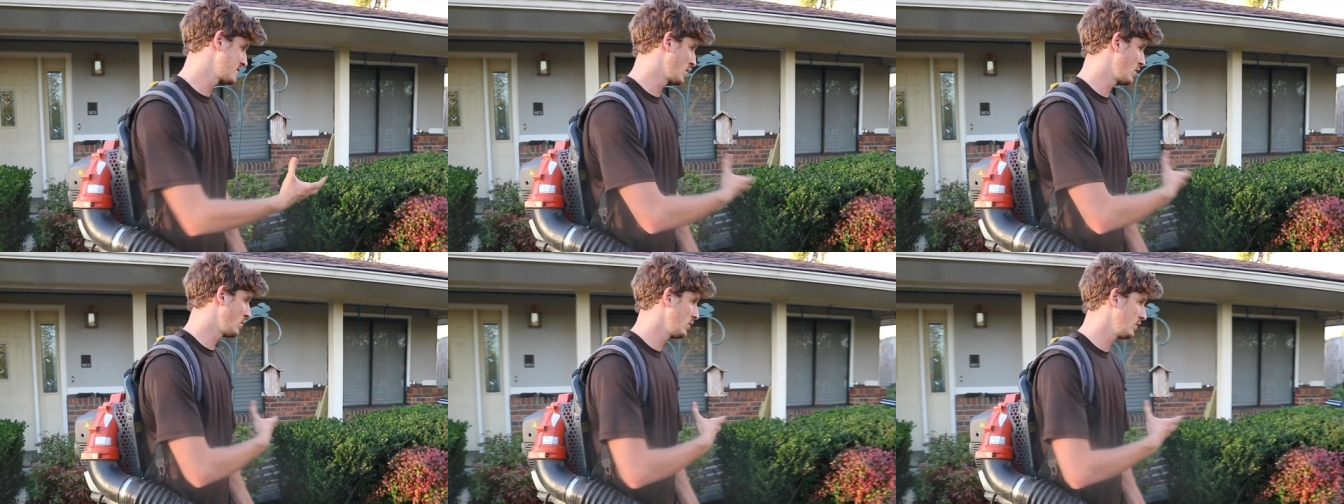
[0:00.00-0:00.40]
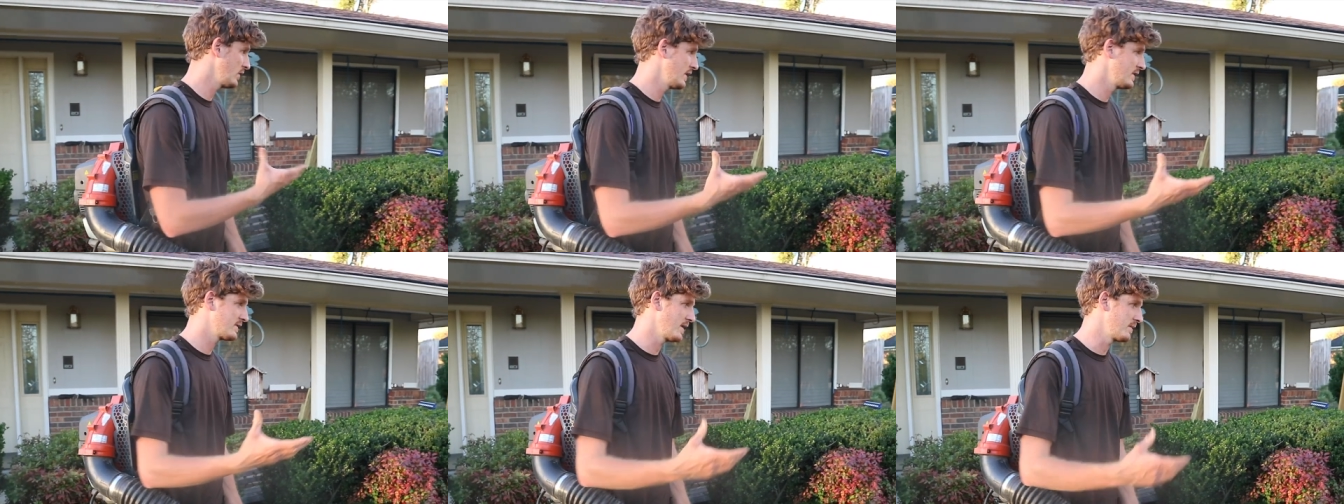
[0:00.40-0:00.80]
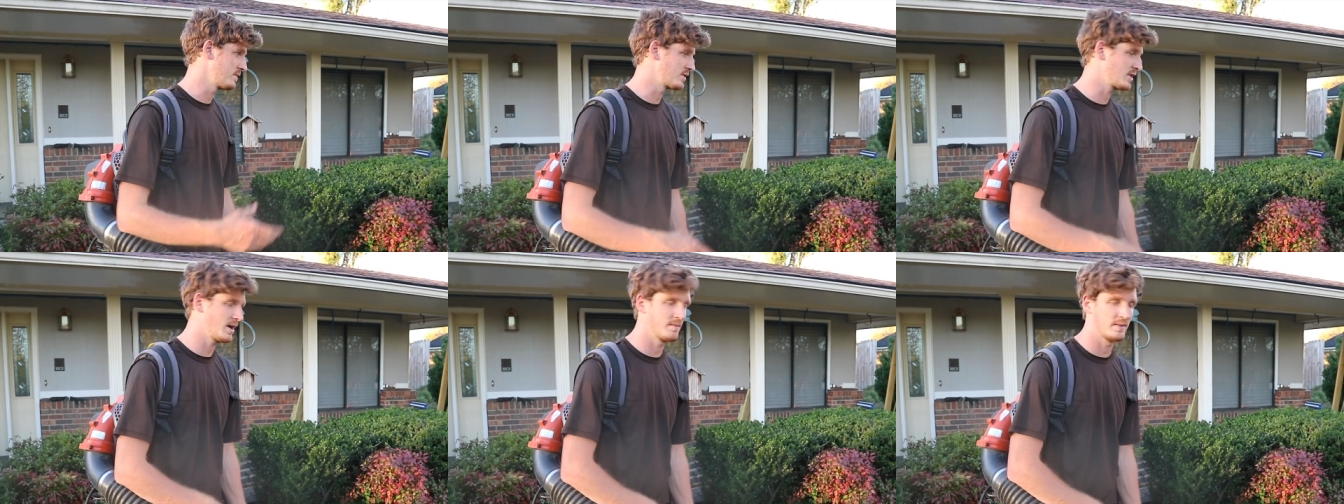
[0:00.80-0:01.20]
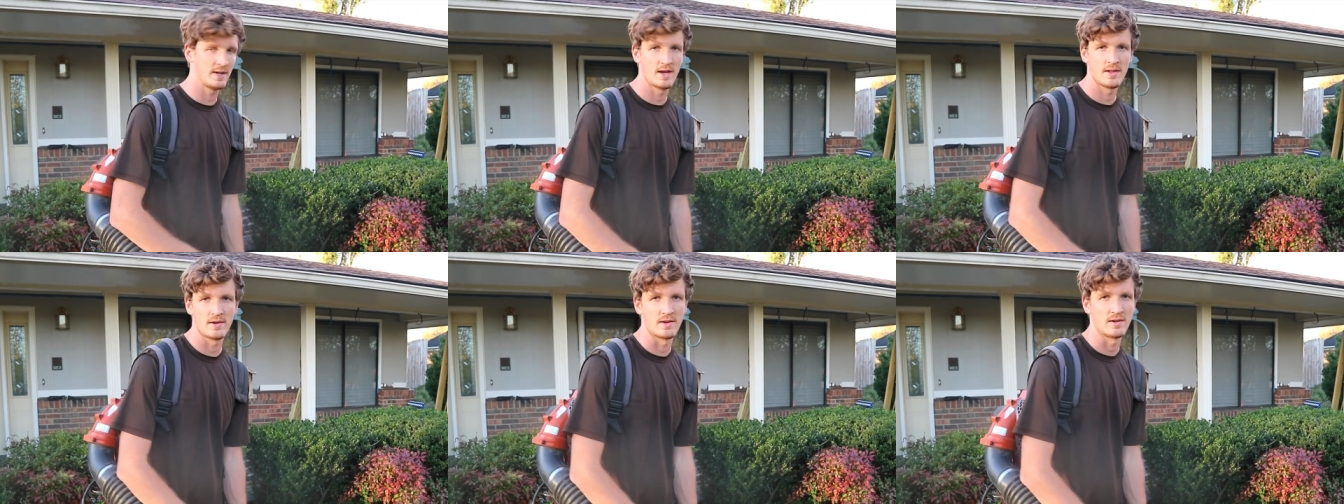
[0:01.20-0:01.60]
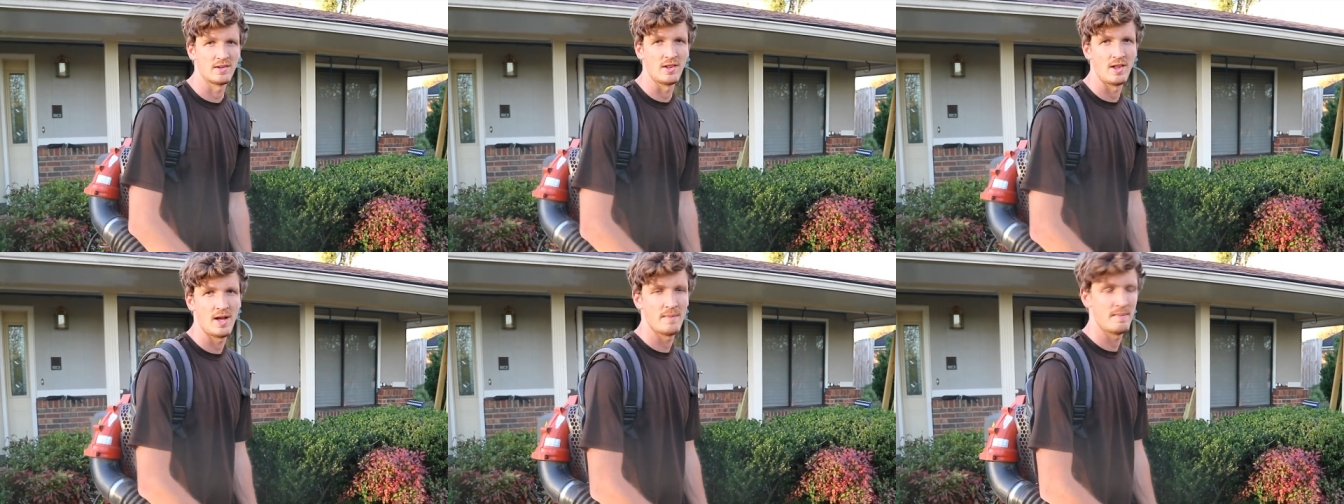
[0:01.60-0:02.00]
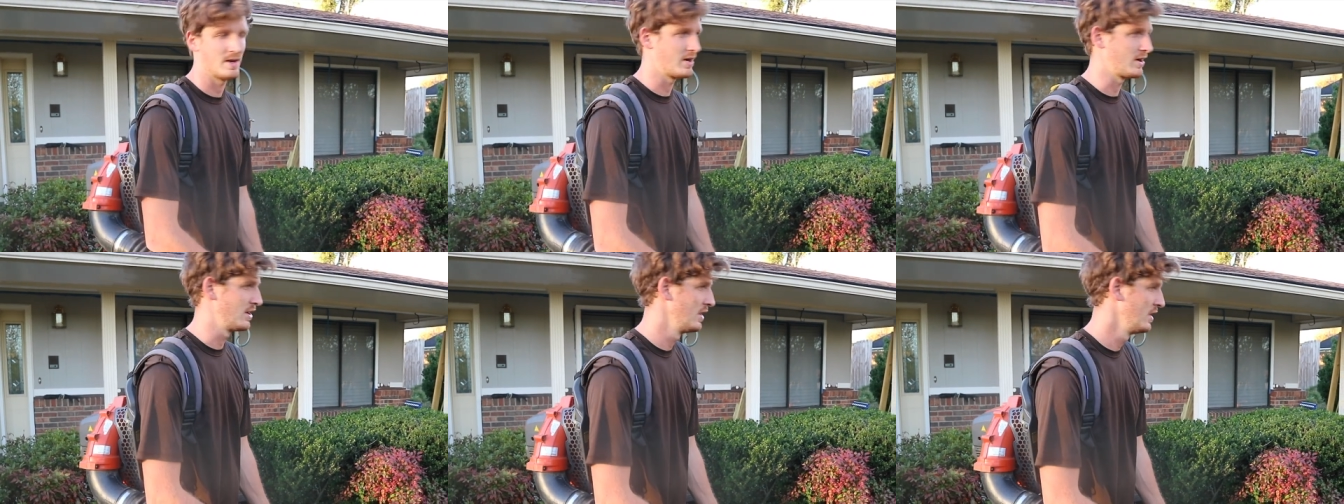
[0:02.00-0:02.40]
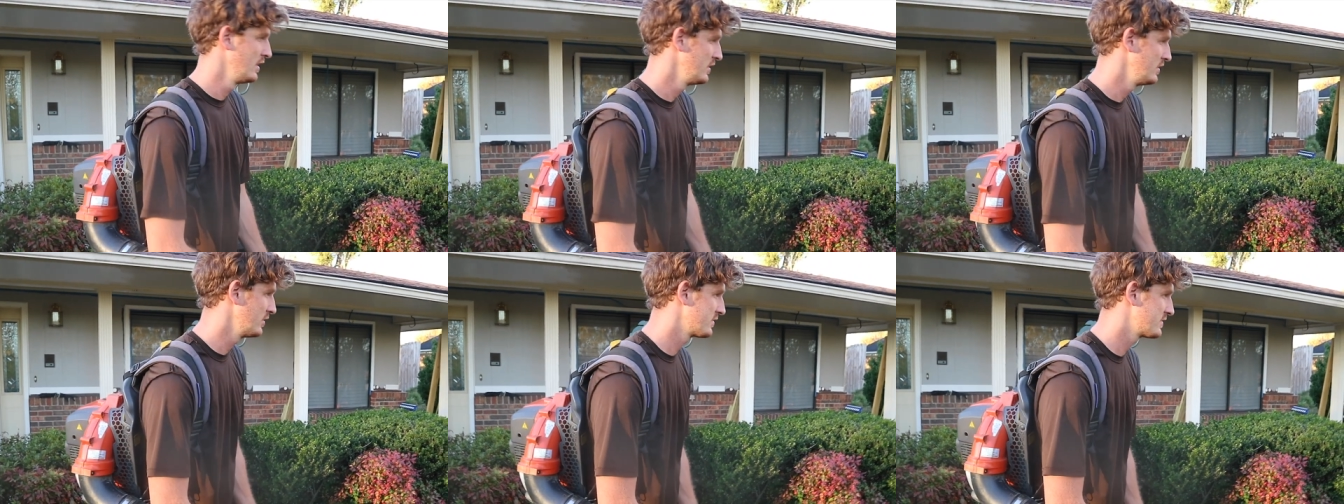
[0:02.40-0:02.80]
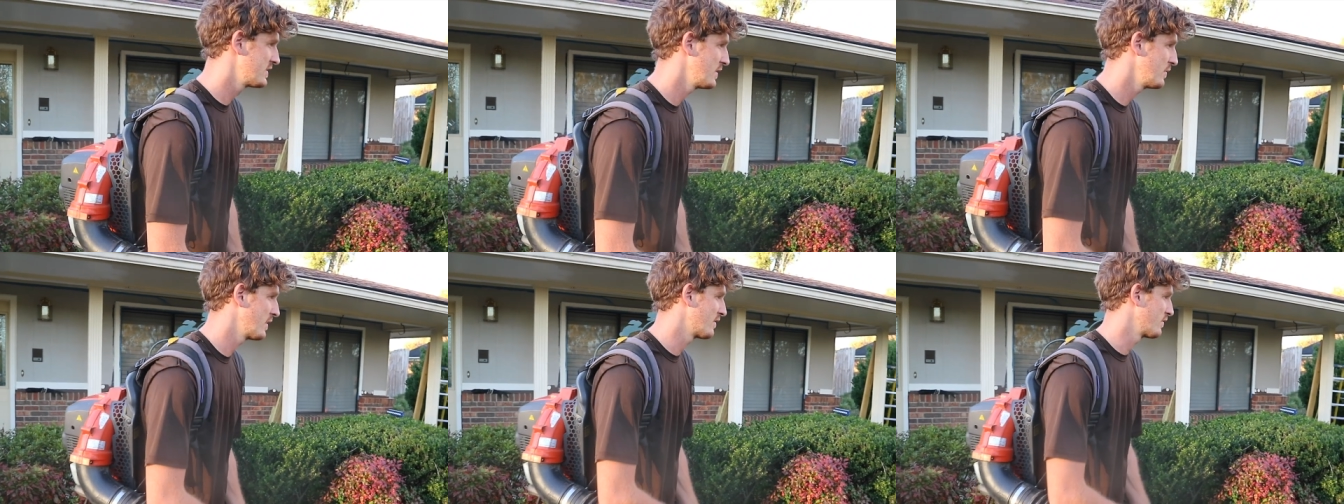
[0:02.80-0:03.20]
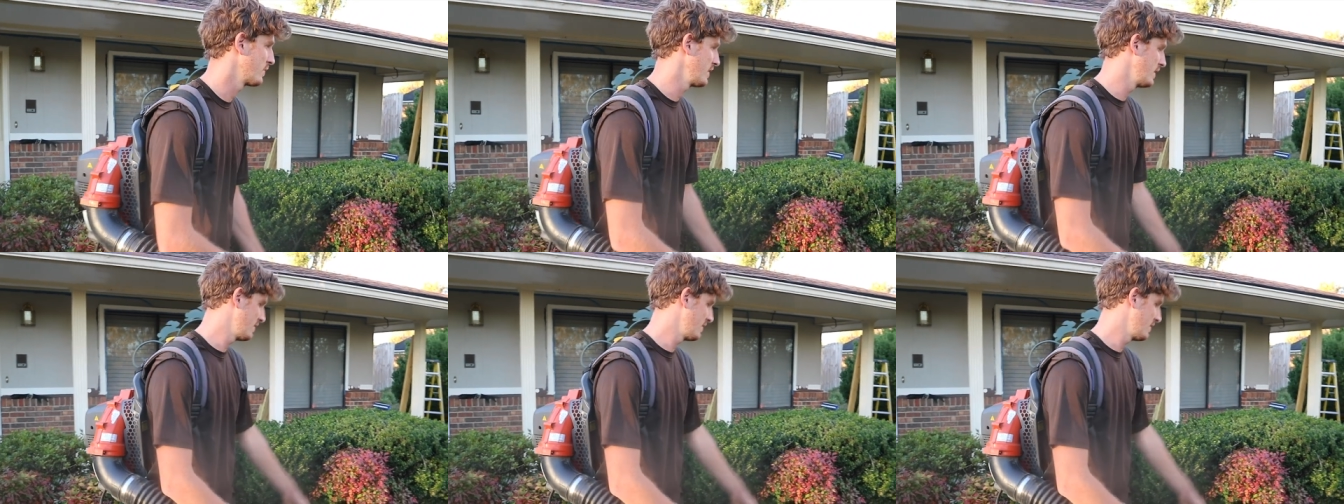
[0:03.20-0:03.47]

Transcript: the whole landscape just come together a lot better. You'll see whenever we